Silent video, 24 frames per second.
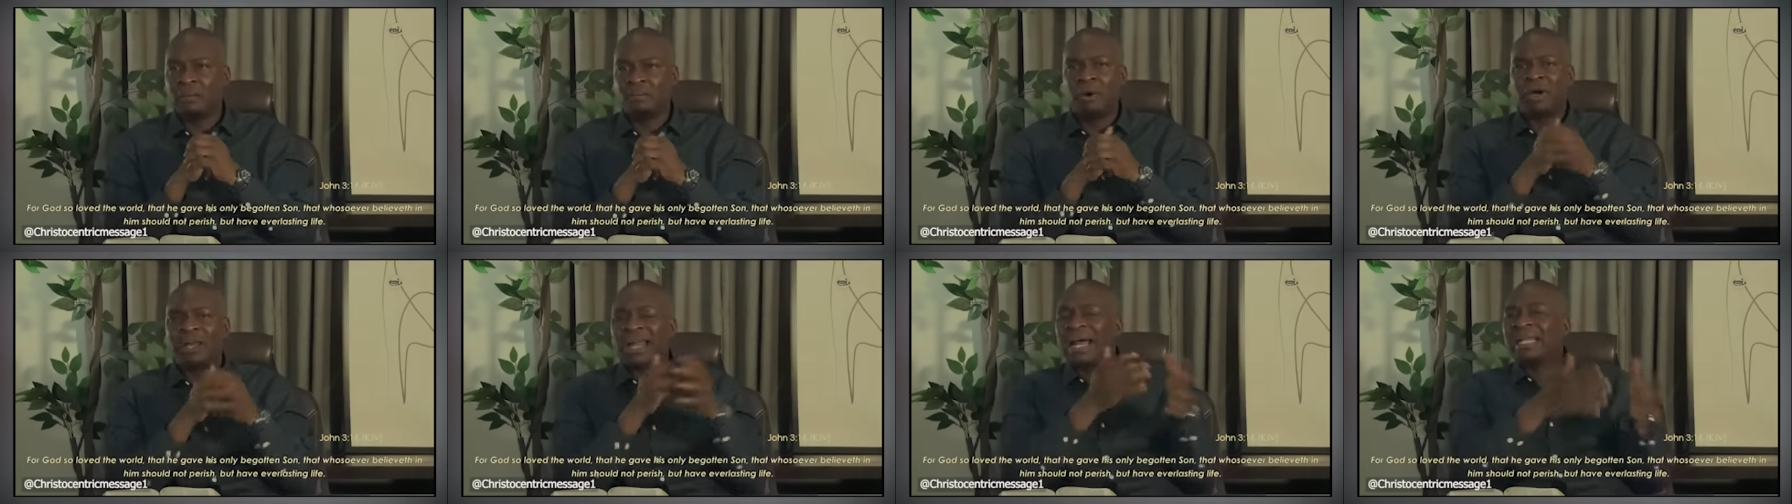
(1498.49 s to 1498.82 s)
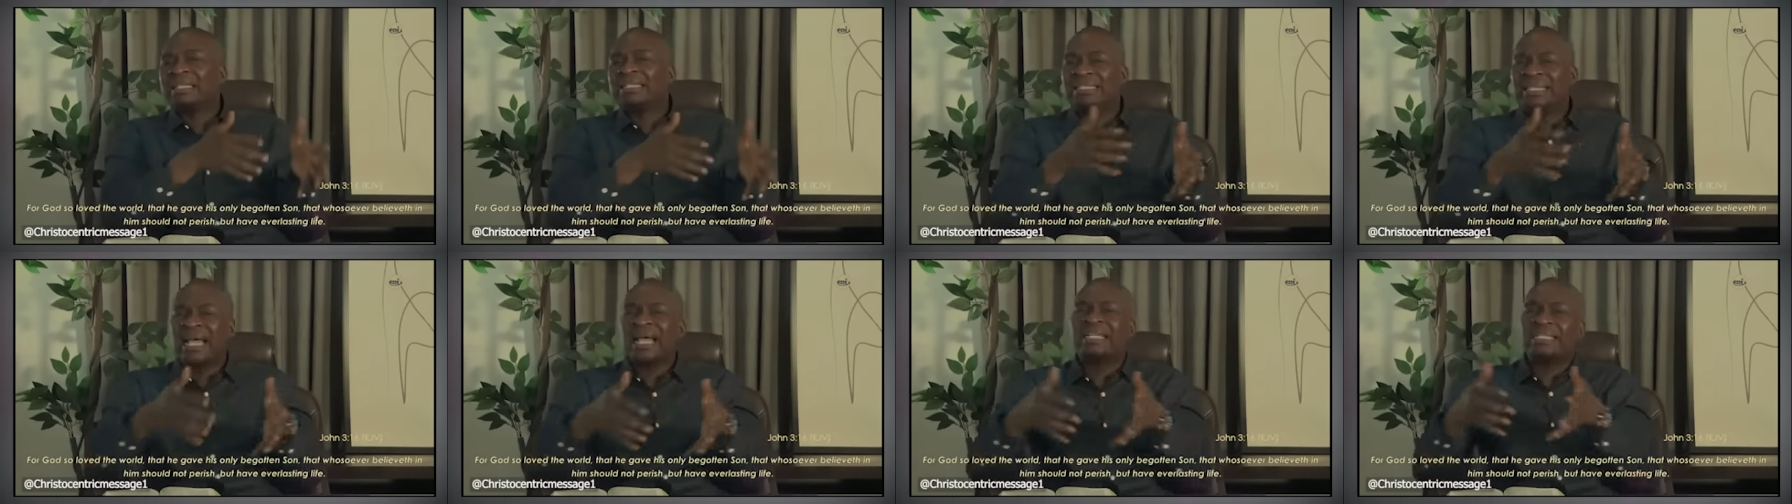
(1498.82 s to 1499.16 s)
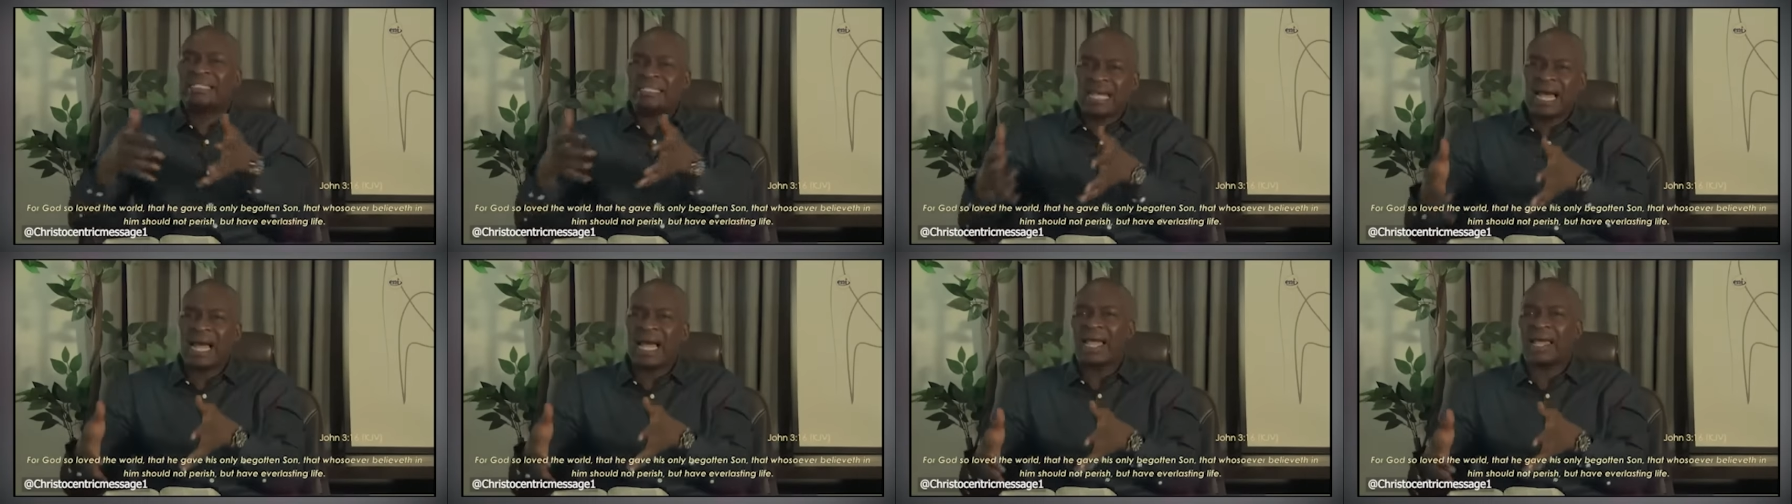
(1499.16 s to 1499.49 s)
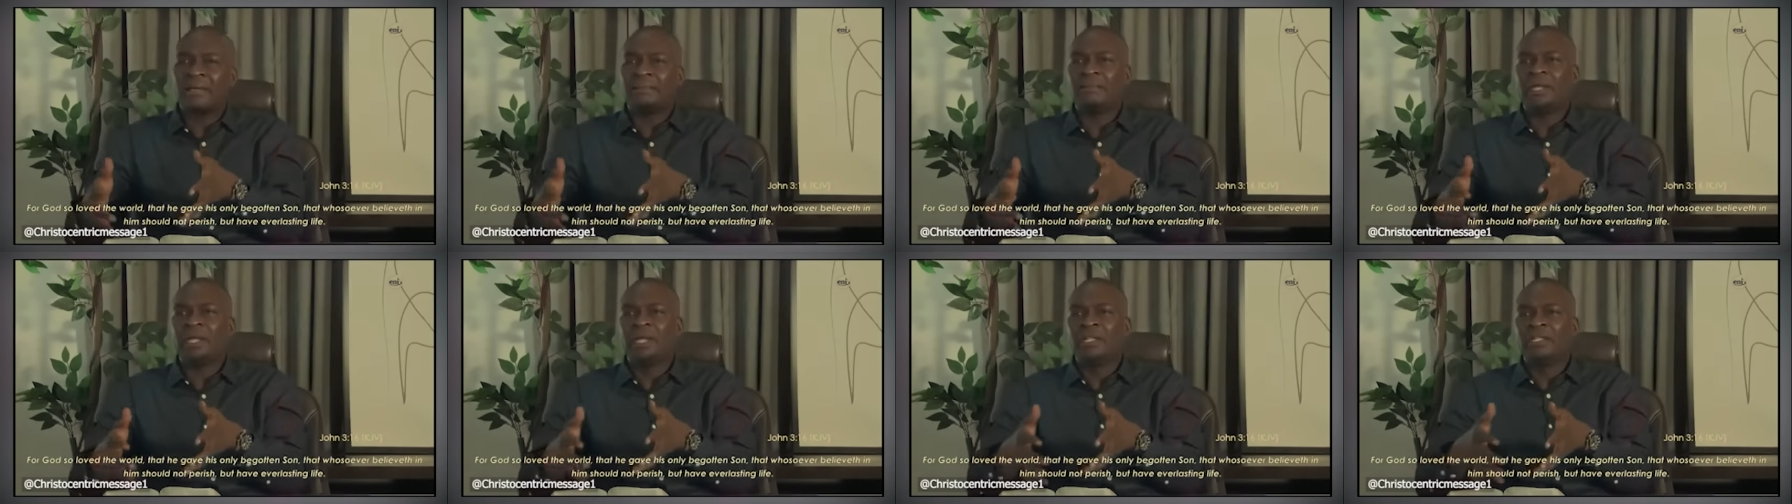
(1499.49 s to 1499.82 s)
but at that
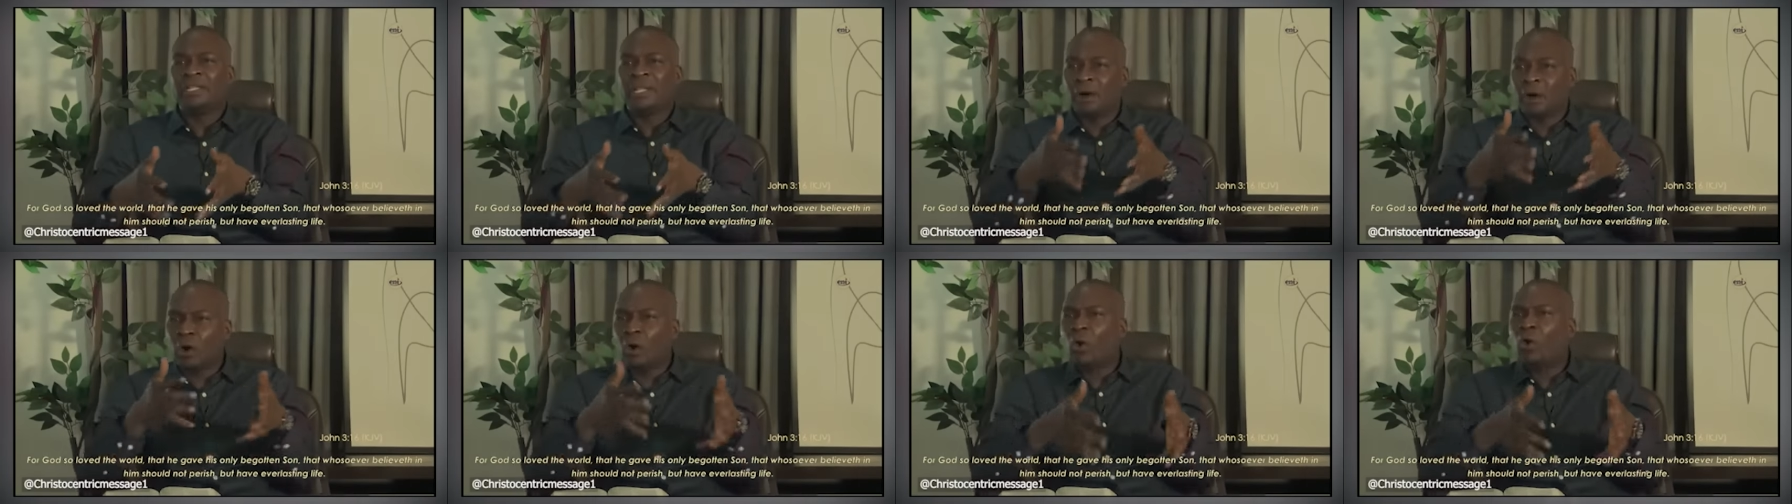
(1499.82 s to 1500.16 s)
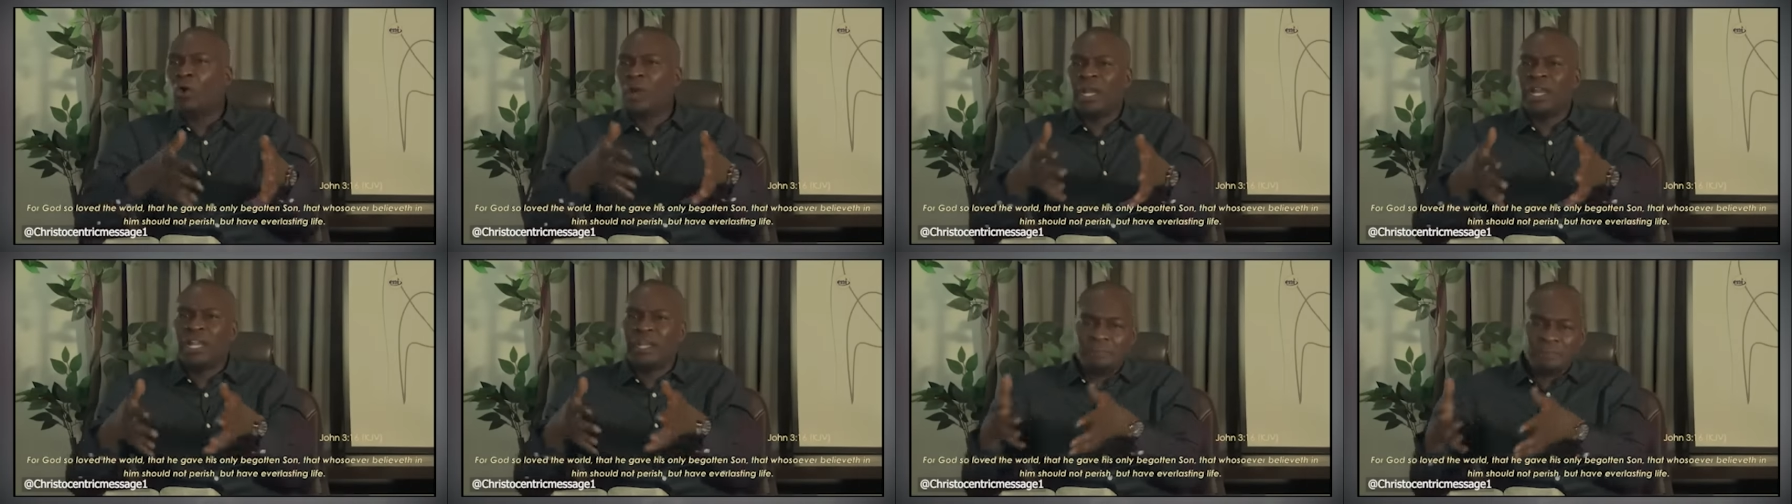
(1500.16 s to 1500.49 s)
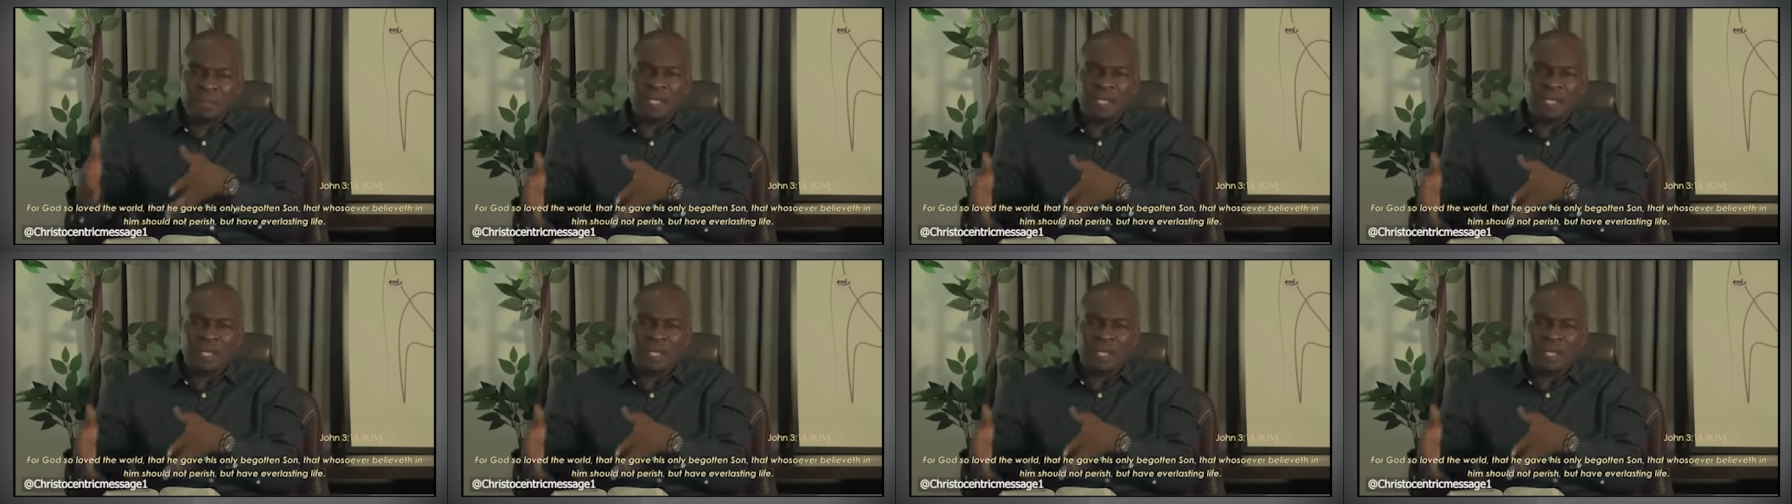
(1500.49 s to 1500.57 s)
time, the only